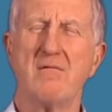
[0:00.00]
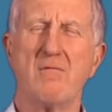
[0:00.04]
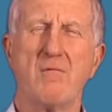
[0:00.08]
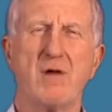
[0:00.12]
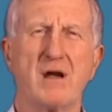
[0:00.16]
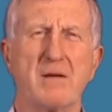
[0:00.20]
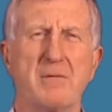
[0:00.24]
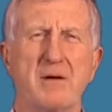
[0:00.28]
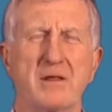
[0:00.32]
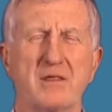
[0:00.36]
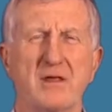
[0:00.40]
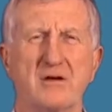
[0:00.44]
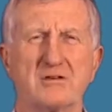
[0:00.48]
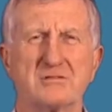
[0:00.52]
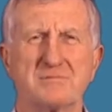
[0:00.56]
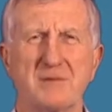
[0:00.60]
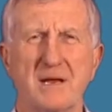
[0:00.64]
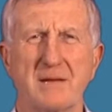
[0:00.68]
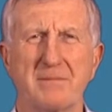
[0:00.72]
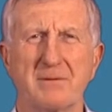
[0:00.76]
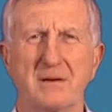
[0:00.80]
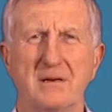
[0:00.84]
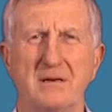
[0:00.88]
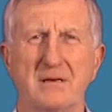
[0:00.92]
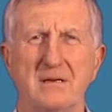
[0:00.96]
What about those
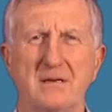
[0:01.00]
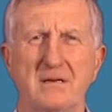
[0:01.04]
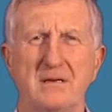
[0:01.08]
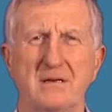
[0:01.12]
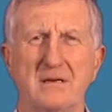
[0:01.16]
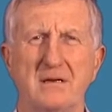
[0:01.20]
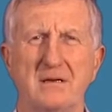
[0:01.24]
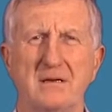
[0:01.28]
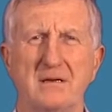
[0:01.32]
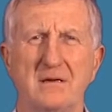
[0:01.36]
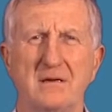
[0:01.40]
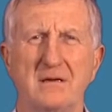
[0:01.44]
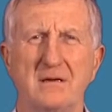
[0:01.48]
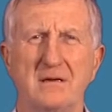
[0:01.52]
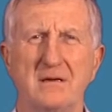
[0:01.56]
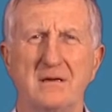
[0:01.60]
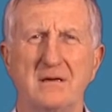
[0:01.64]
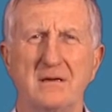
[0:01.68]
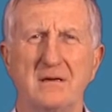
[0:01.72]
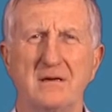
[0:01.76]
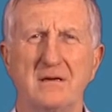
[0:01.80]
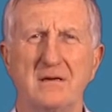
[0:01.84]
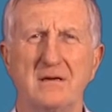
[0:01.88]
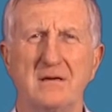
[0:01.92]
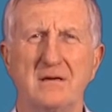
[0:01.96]
people?
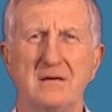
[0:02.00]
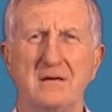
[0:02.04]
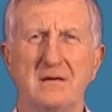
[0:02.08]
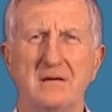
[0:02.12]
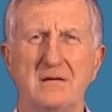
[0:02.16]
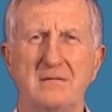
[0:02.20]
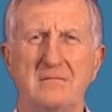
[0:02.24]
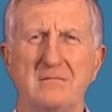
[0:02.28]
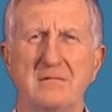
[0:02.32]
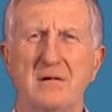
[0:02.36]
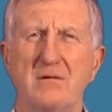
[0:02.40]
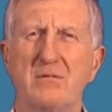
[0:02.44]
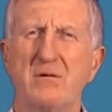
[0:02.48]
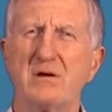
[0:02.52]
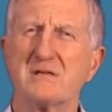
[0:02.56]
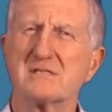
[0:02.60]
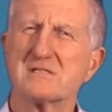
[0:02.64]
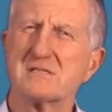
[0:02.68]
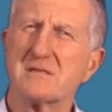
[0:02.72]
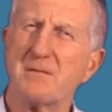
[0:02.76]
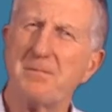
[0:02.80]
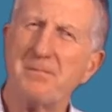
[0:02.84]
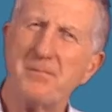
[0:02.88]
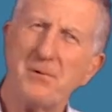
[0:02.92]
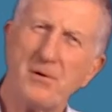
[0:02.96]
Well, what's
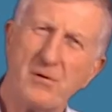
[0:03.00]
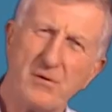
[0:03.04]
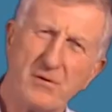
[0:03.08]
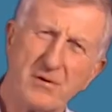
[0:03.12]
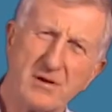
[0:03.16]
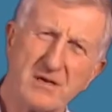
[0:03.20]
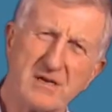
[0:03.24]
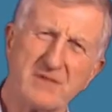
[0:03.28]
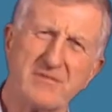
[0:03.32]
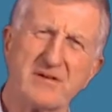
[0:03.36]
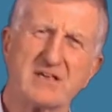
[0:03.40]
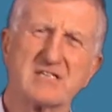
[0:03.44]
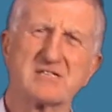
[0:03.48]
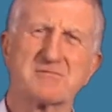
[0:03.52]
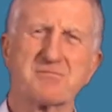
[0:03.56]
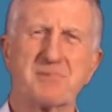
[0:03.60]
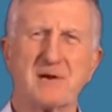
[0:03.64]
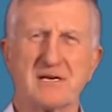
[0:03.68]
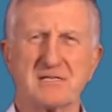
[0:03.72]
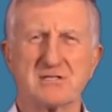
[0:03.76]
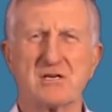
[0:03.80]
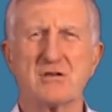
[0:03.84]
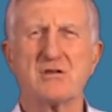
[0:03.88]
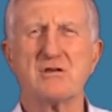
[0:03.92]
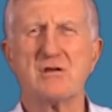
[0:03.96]
the point of
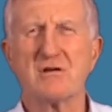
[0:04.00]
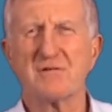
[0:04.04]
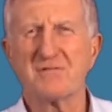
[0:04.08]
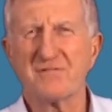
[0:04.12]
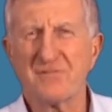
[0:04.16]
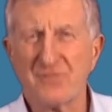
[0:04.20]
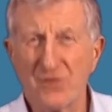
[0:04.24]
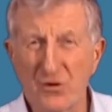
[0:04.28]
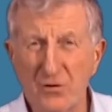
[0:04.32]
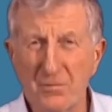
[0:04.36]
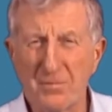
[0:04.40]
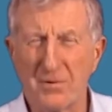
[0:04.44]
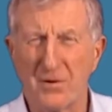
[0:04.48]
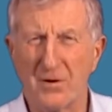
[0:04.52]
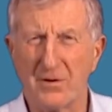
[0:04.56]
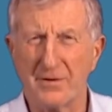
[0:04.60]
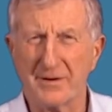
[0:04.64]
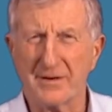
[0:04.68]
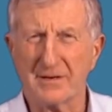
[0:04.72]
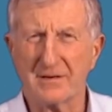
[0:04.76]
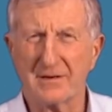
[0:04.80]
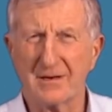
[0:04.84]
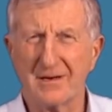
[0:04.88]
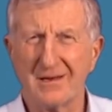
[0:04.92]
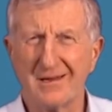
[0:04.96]
expressing your
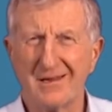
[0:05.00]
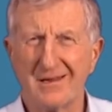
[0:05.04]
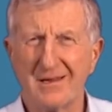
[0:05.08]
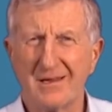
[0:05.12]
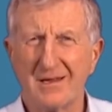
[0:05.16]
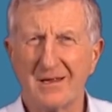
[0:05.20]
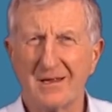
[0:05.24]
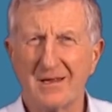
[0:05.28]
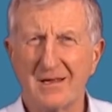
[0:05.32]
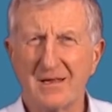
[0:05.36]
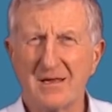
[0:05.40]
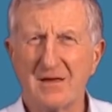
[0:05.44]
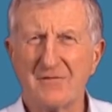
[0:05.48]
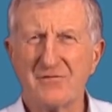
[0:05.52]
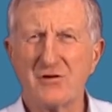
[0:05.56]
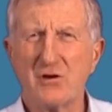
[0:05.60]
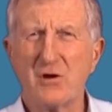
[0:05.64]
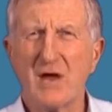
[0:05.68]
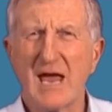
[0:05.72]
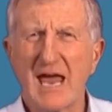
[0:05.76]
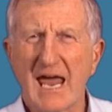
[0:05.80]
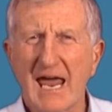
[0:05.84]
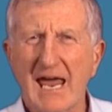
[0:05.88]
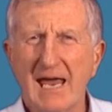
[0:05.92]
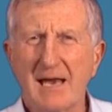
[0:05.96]
viewpoint if
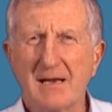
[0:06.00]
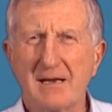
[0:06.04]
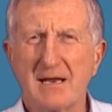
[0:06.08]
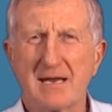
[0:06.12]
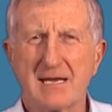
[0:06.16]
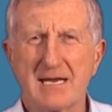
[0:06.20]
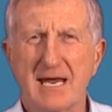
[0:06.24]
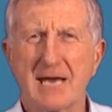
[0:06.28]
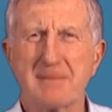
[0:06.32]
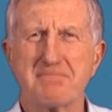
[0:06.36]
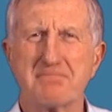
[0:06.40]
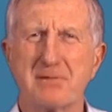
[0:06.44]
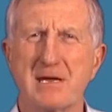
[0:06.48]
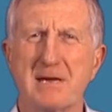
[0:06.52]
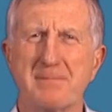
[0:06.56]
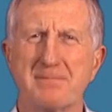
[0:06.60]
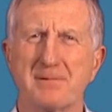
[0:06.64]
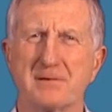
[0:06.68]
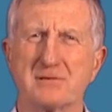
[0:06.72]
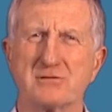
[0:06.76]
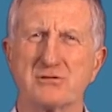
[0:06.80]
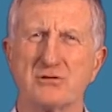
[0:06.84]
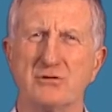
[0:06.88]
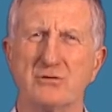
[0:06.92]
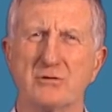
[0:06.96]
you alienate
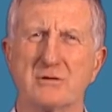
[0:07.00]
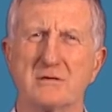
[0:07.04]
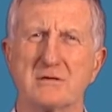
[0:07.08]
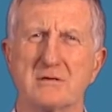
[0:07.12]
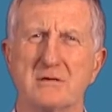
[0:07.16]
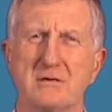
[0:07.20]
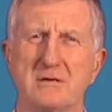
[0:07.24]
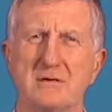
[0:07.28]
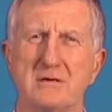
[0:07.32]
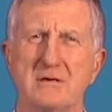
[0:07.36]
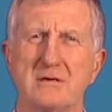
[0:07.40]
people to it?